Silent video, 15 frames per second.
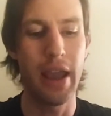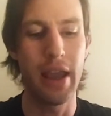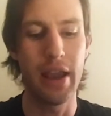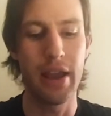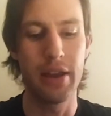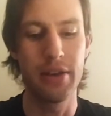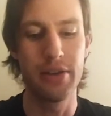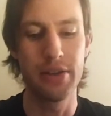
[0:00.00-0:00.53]

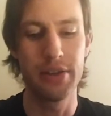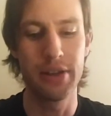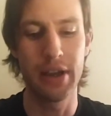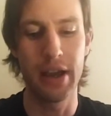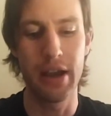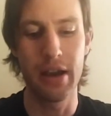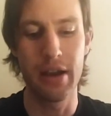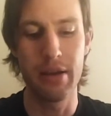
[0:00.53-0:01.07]
and
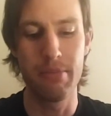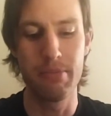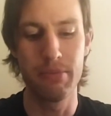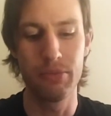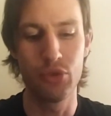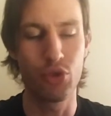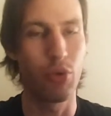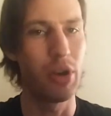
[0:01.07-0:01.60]

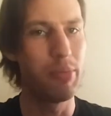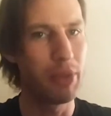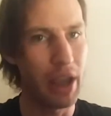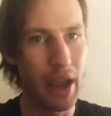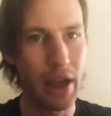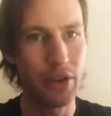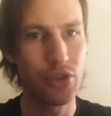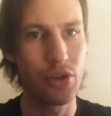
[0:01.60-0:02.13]

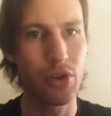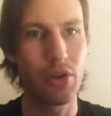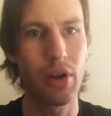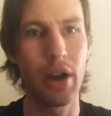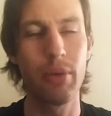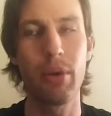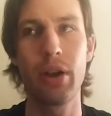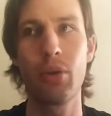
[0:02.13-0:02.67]

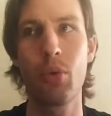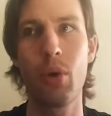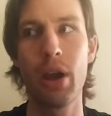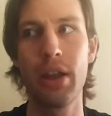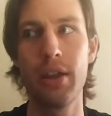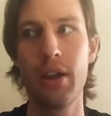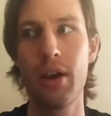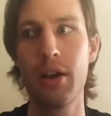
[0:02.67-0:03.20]
Dreamcatcher. I read
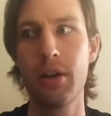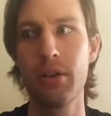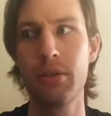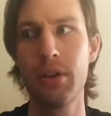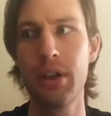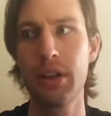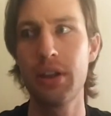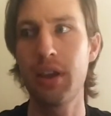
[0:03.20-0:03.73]
quite young,
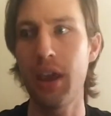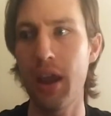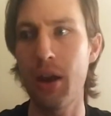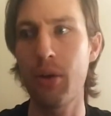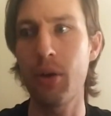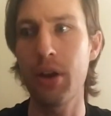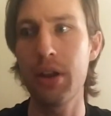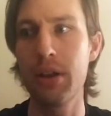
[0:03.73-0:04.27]

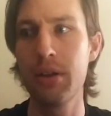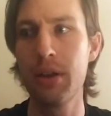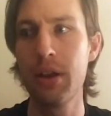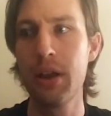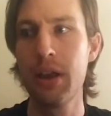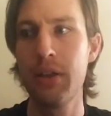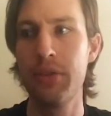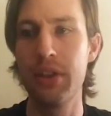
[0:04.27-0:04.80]
Carrie,
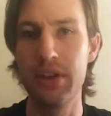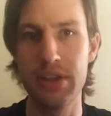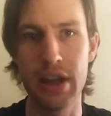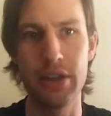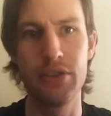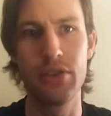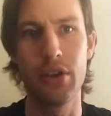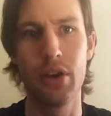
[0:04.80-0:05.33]
The
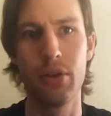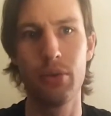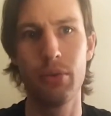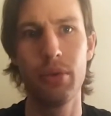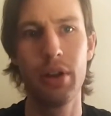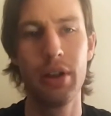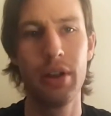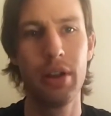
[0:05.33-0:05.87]
Dead
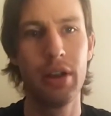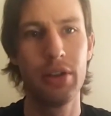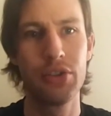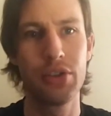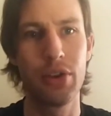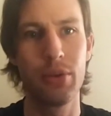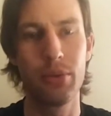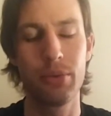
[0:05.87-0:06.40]
Zone.
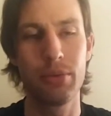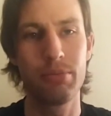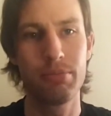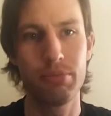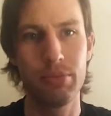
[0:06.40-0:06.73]
So